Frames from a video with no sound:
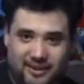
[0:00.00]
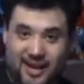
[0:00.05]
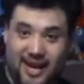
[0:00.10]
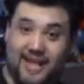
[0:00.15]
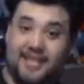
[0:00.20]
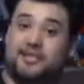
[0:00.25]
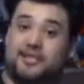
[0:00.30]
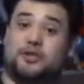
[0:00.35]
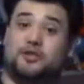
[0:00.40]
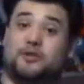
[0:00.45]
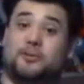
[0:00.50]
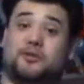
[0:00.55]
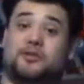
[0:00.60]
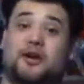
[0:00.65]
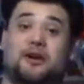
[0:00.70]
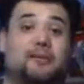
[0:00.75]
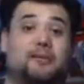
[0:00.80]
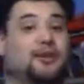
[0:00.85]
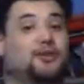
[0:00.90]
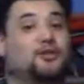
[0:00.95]
And since we're
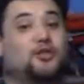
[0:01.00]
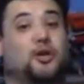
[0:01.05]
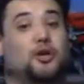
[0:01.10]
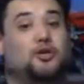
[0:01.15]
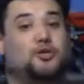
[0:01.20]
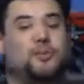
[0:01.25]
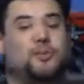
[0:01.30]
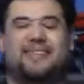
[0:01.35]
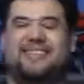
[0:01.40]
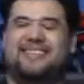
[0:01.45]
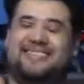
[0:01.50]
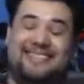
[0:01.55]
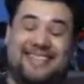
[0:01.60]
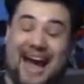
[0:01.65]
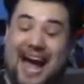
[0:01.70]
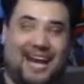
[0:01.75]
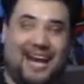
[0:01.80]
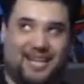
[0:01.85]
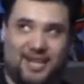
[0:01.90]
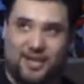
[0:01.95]
talking about shows with
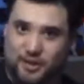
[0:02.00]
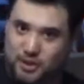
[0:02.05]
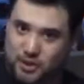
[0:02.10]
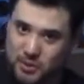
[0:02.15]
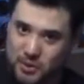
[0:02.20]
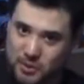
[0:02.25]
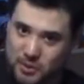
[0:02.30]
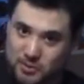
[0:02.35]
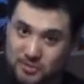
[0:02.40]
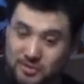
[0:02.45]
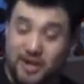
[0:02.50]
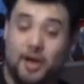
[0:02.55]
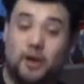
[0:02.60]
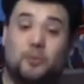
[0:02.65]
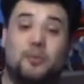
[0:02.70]
daddy issues,